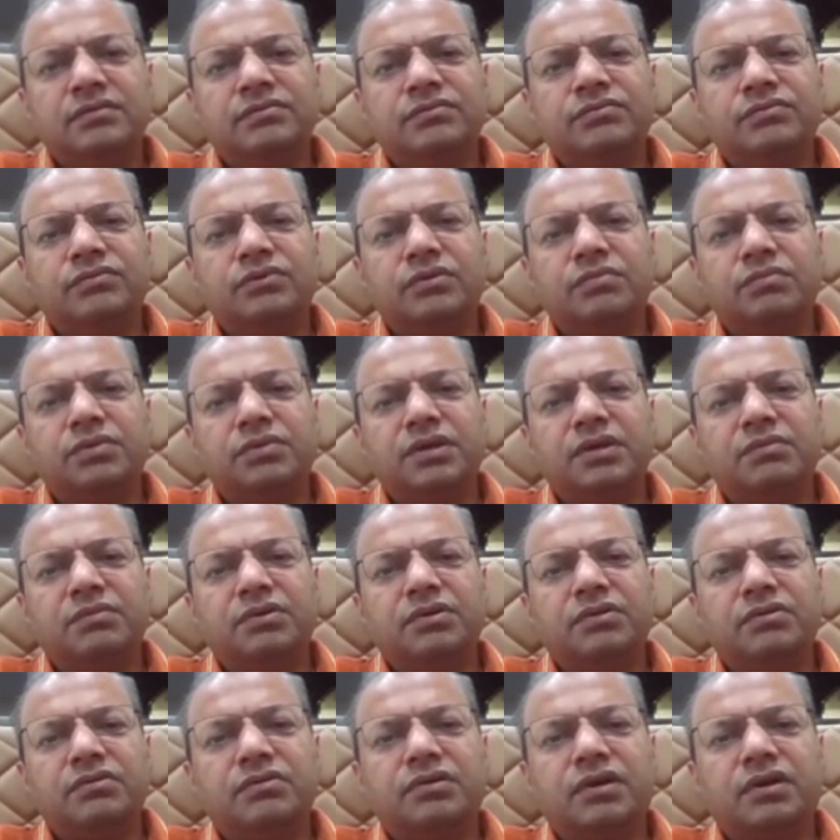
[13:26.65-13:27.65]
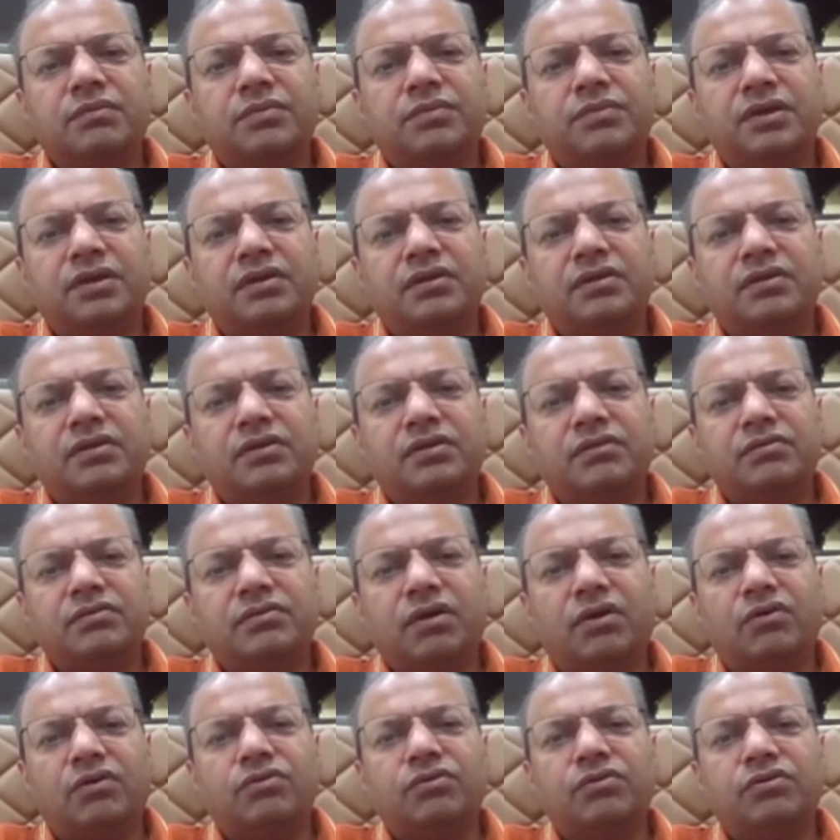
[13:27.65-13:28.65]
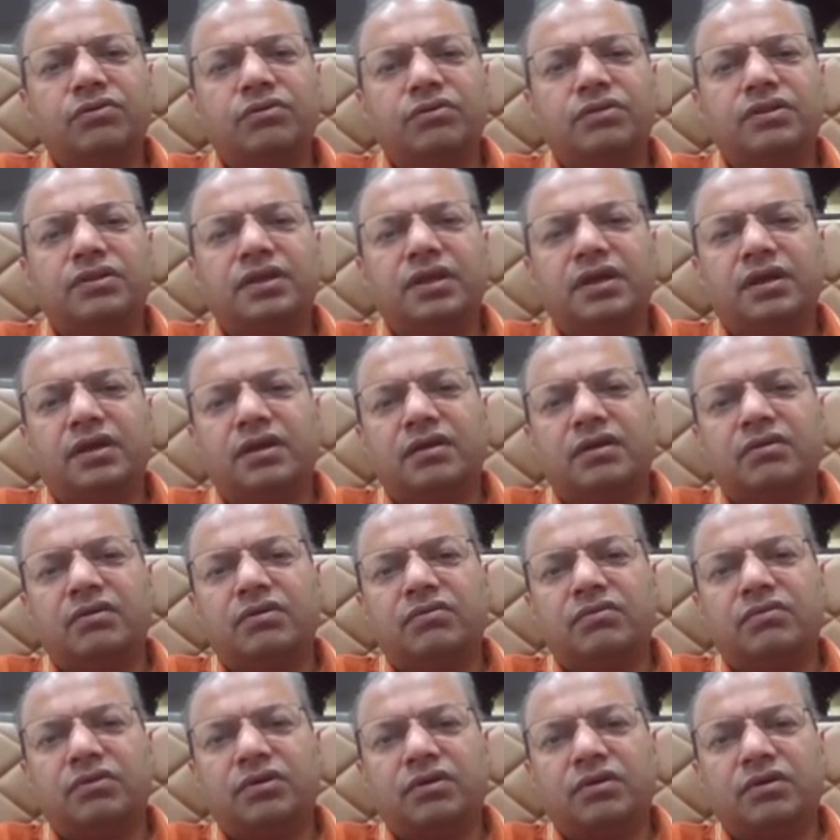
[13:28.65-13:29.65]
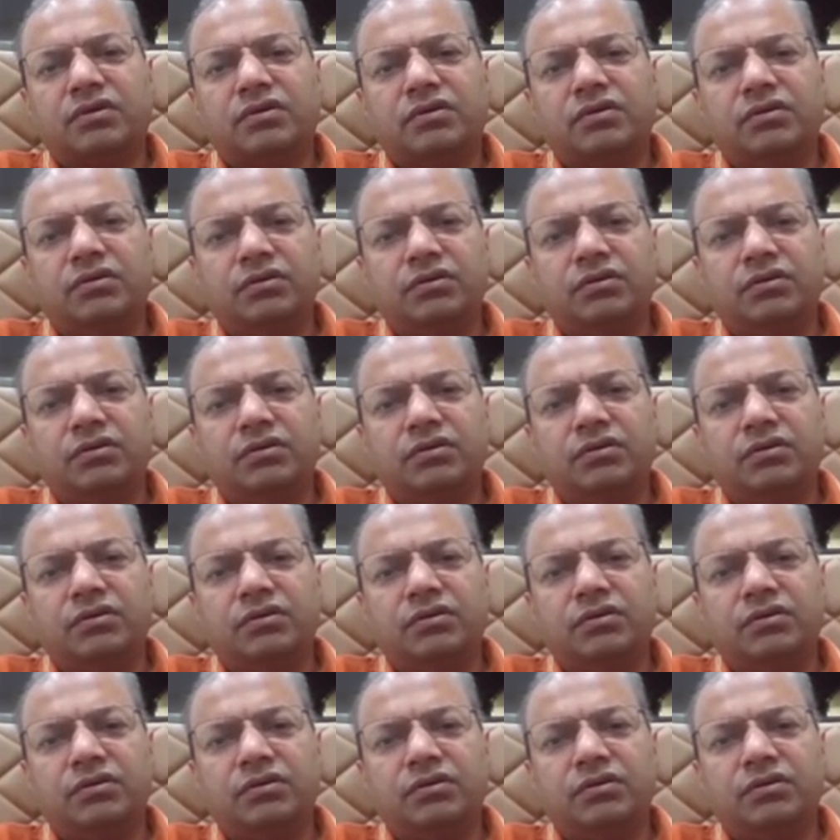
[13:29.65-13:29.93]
won't be able to comment how good they are or what